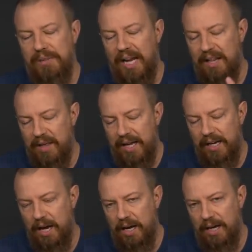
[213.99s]
and
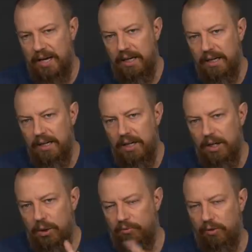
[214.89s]
then I
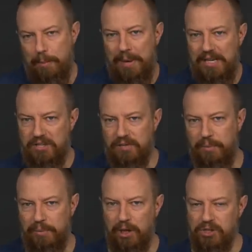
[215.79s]
for the basis of
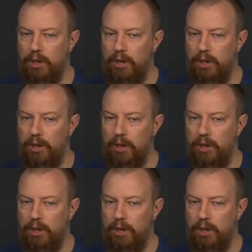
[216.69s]
comparison,